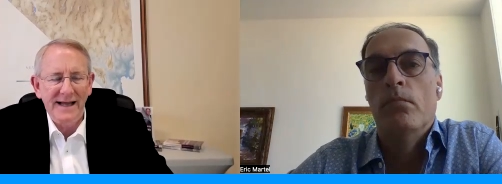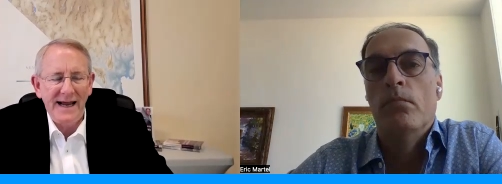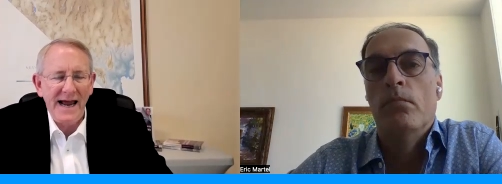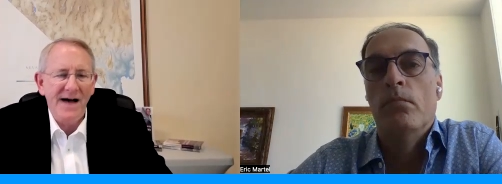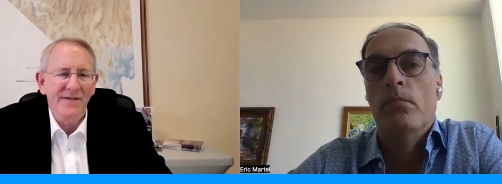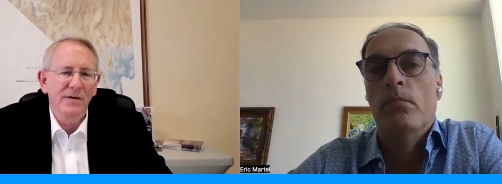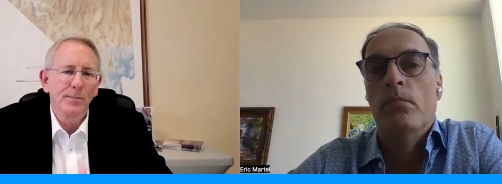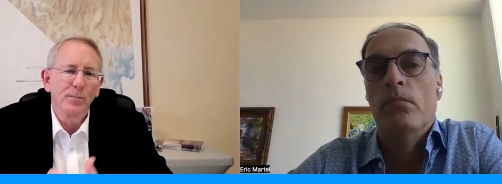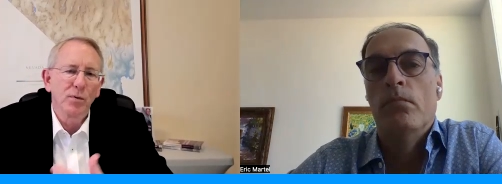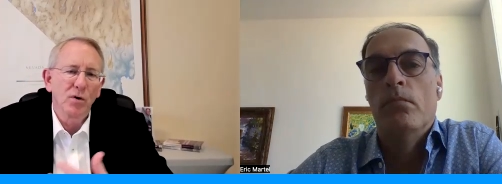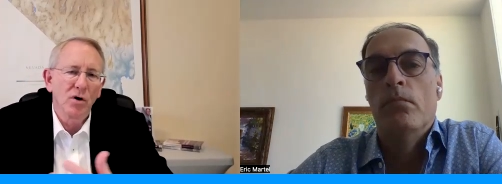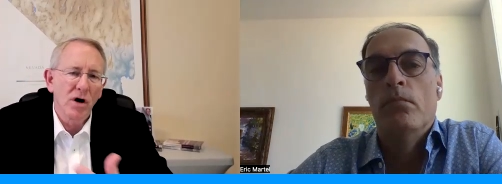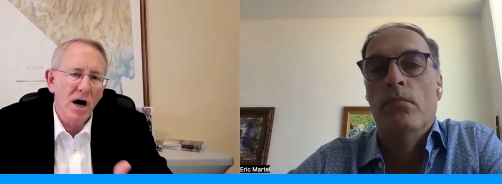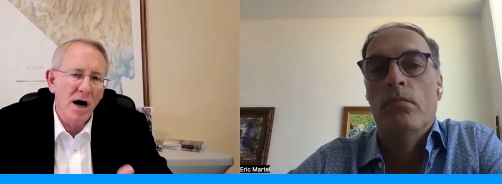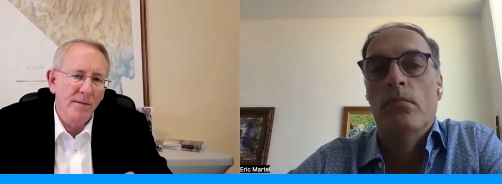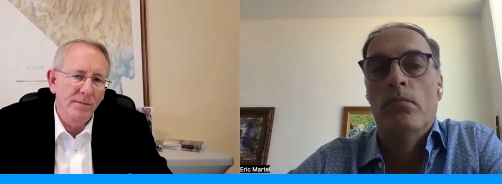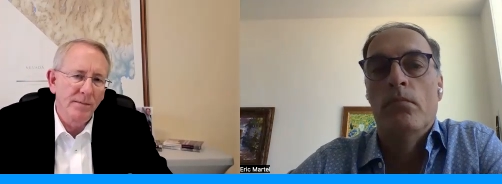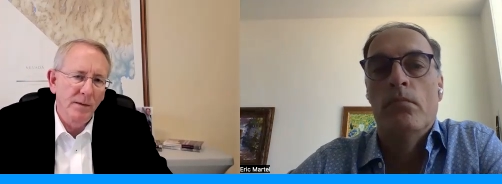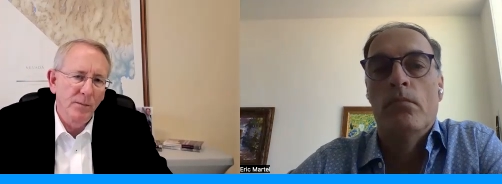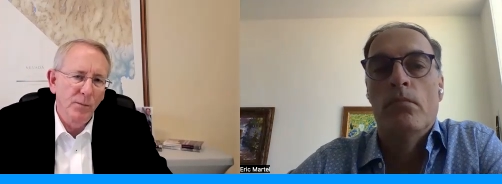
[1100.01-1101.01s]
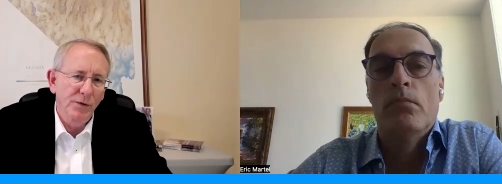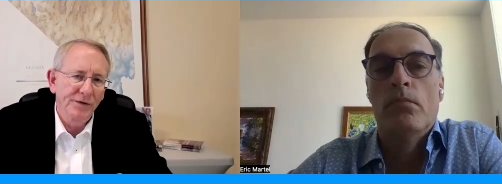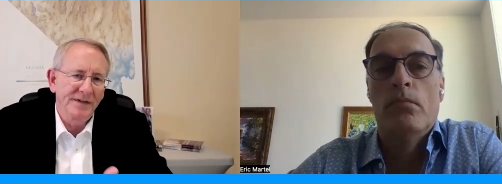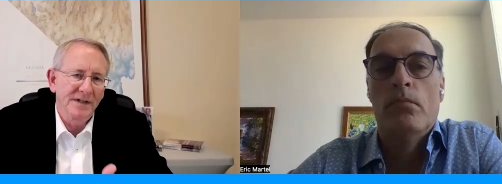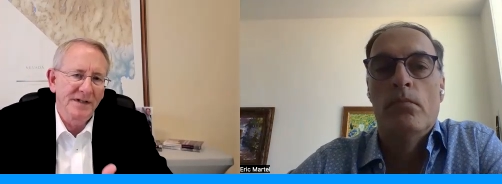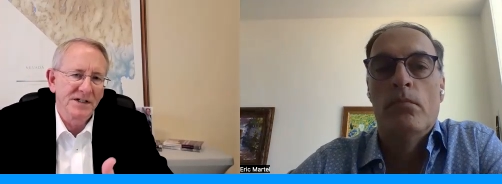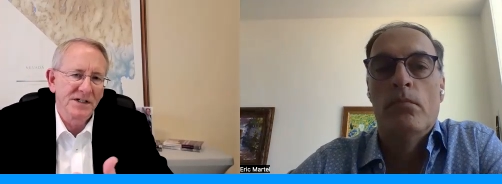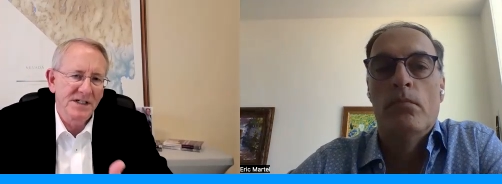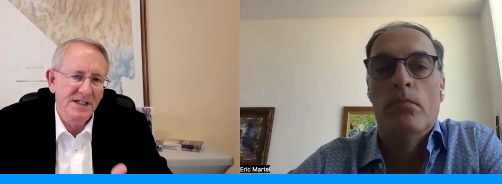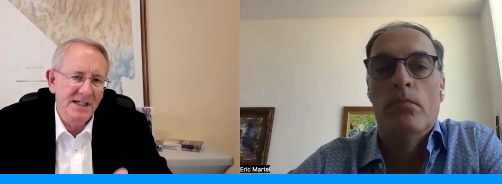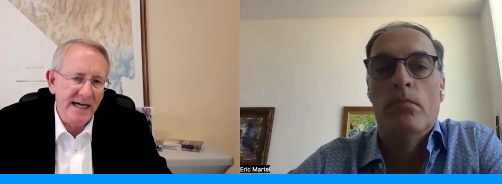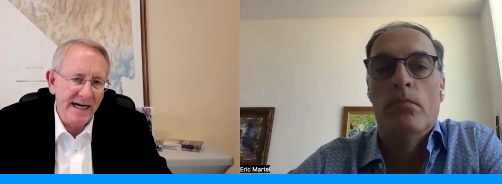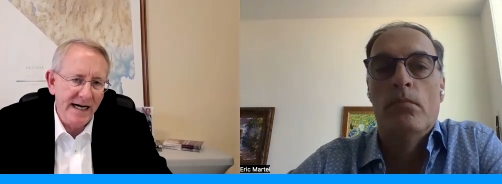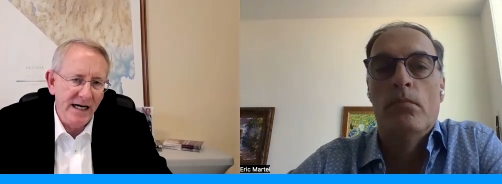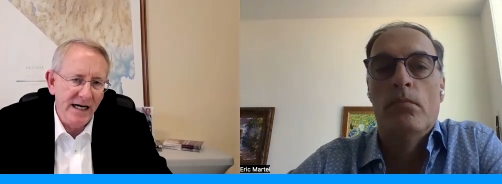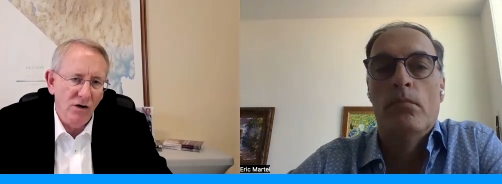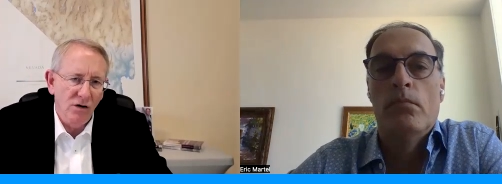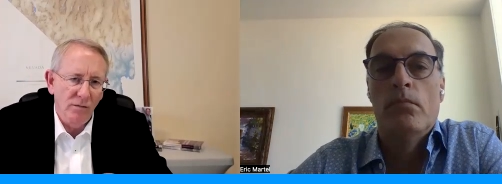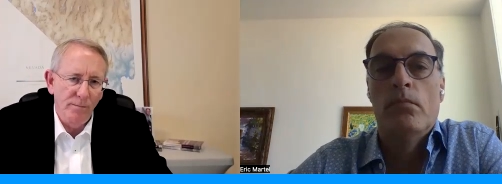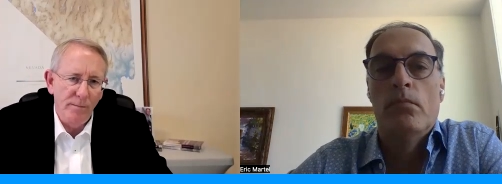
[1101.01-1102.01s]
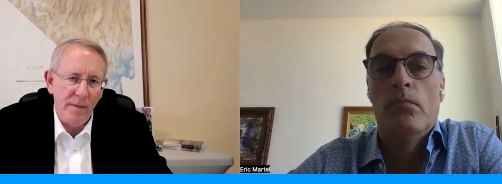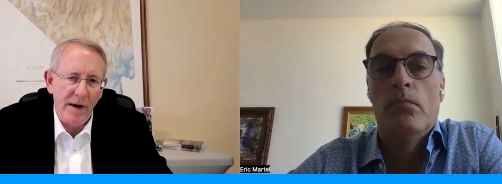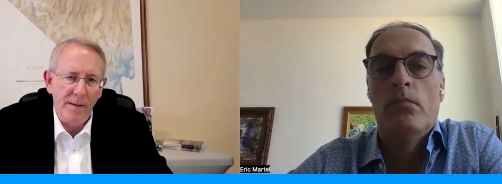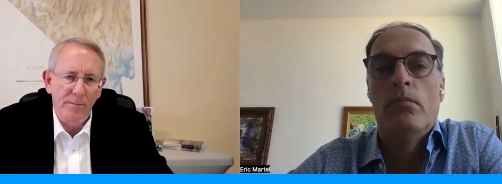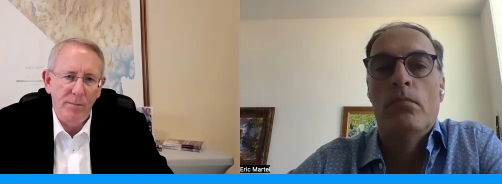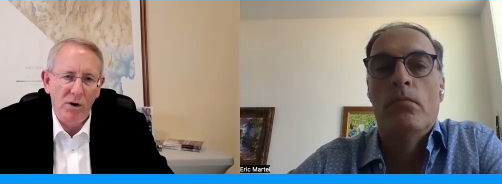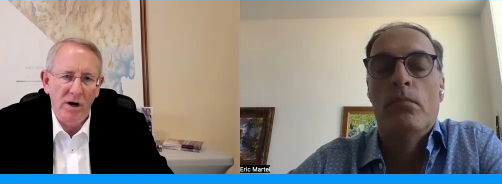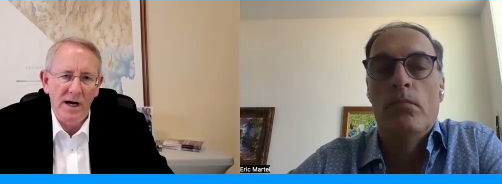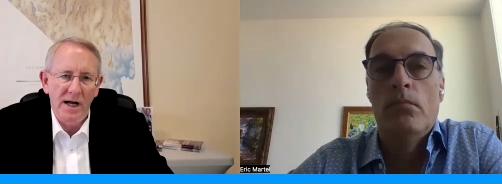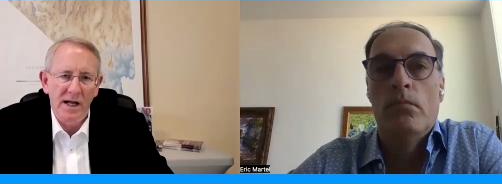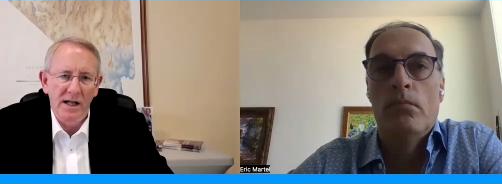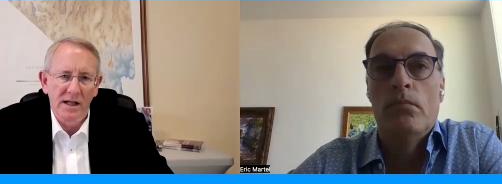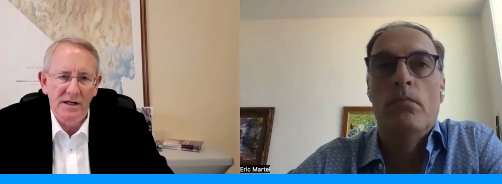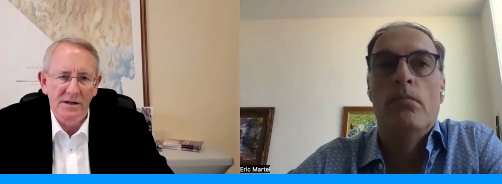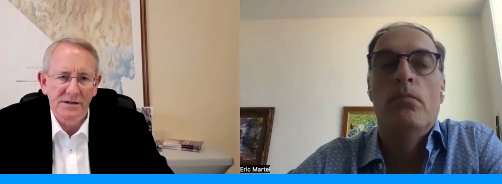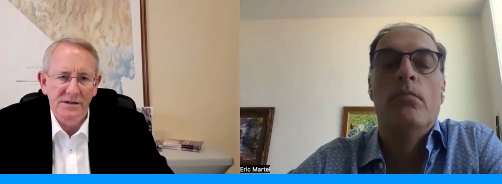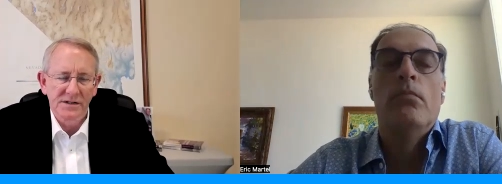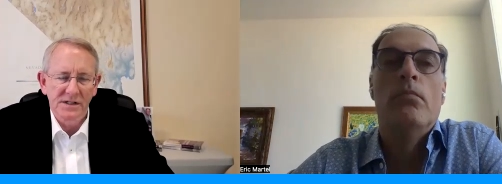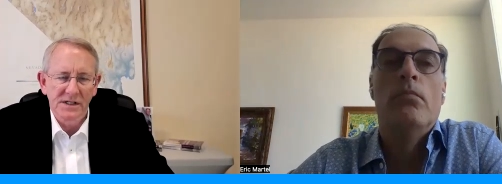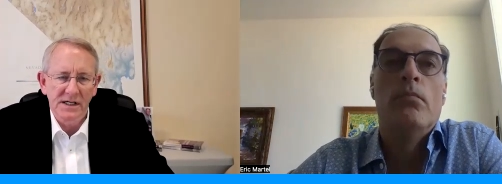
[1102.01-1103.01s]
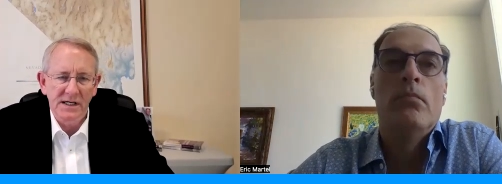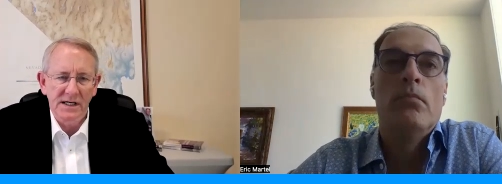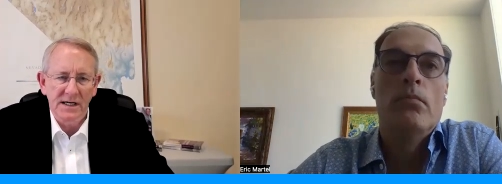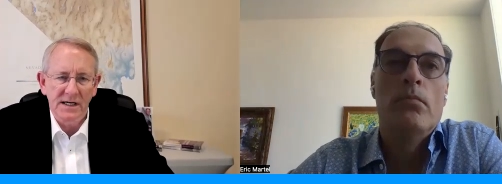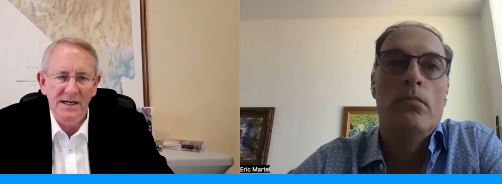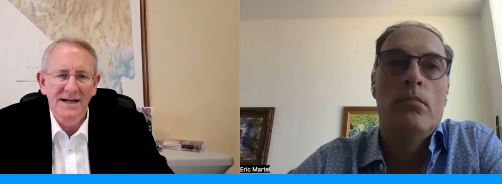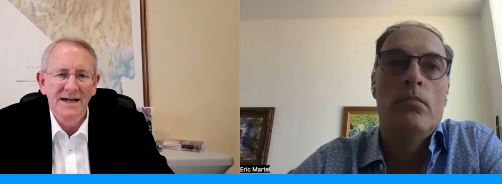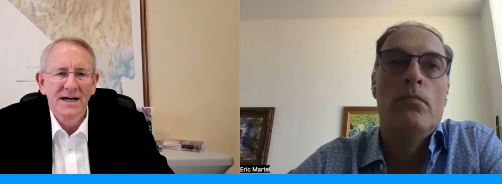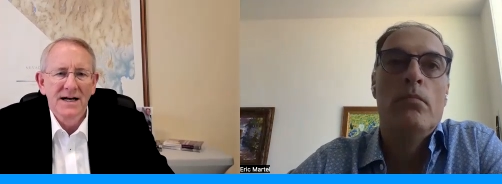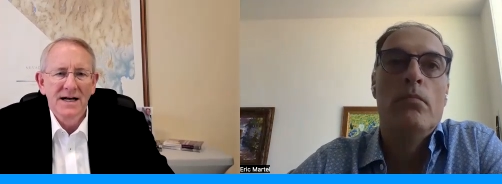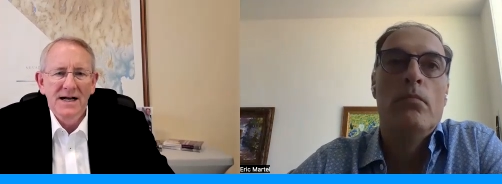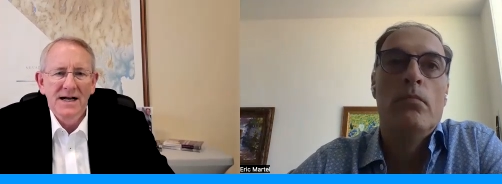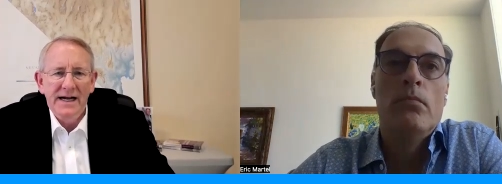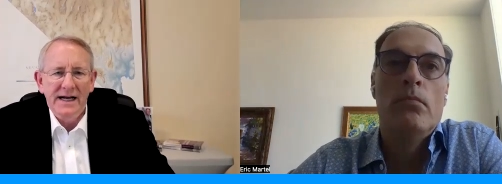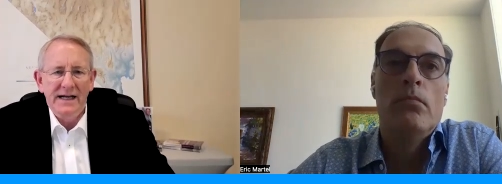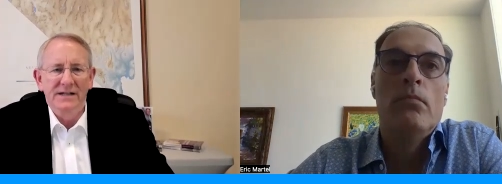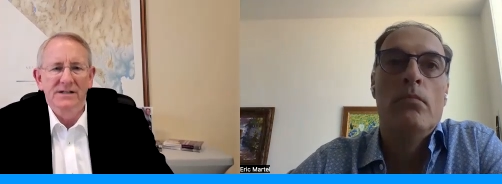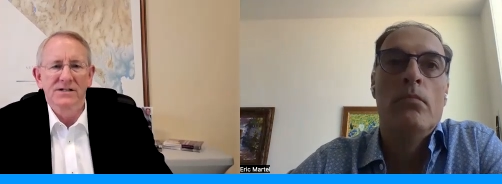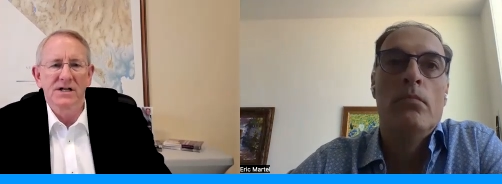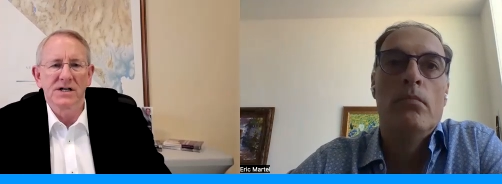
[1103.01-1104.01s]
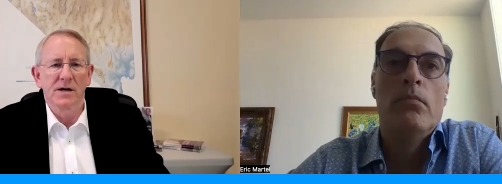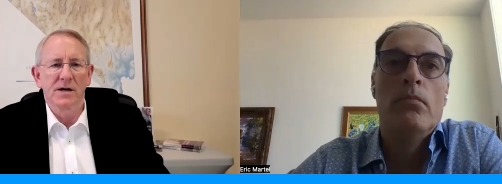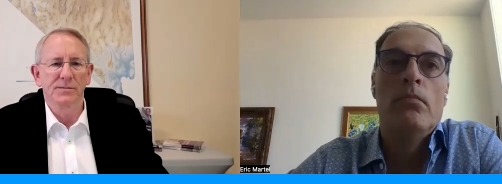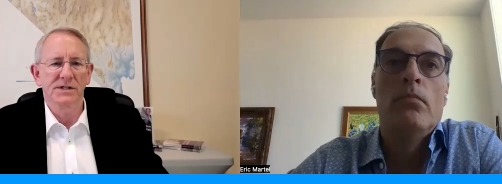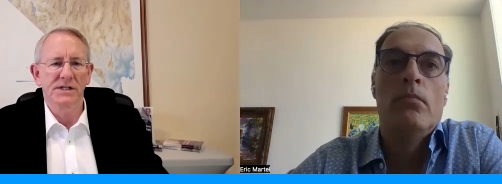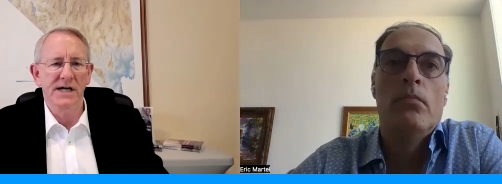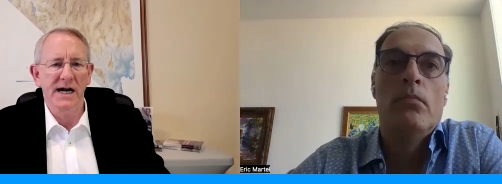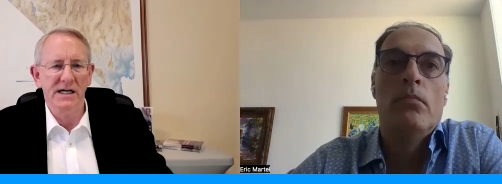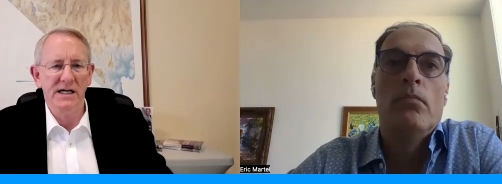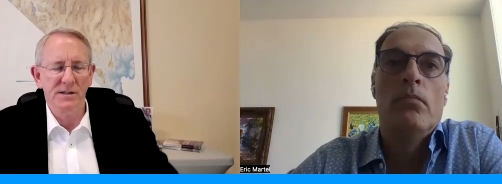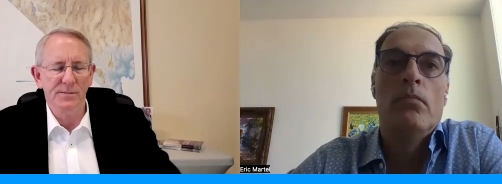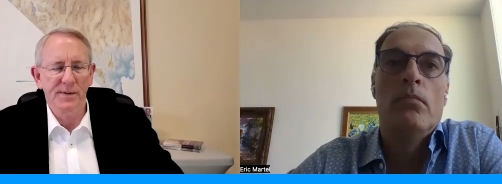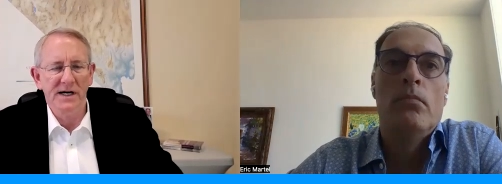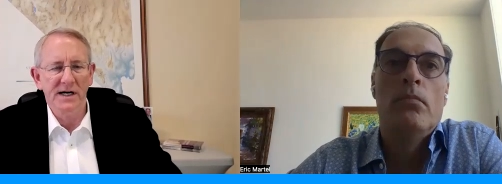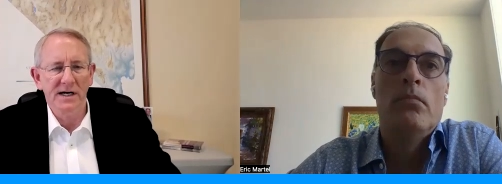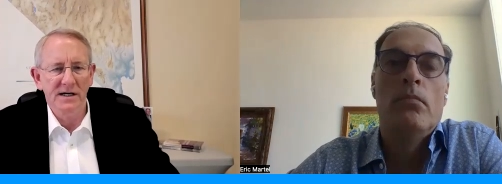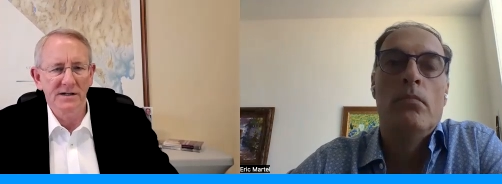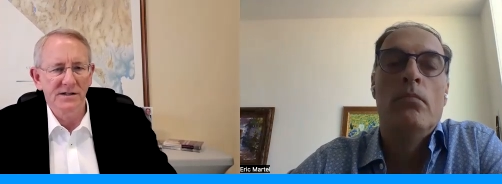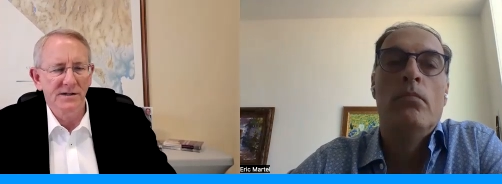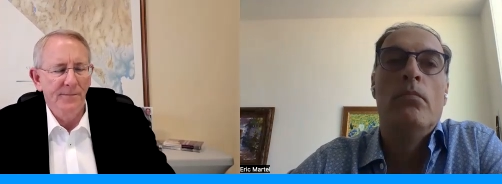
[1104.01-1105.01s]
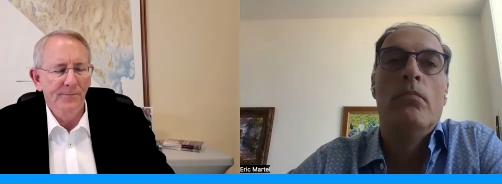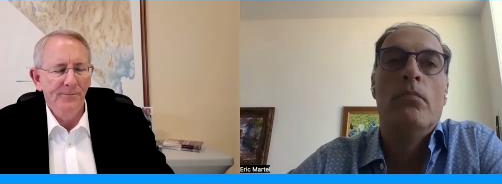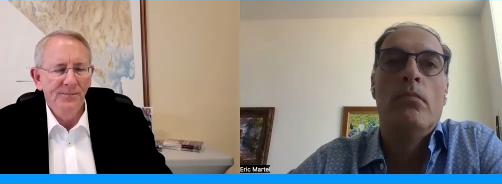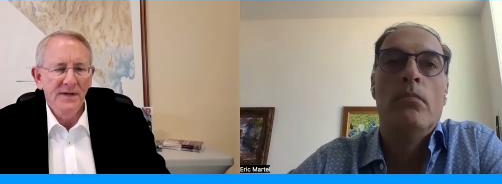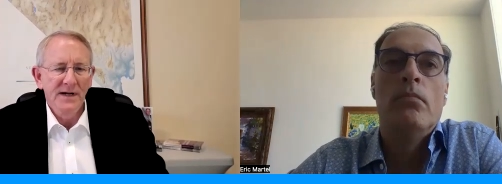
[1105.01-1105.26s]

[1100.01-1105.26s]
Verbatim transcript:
Speaker 1: They have a problem with the single member LLC in some states because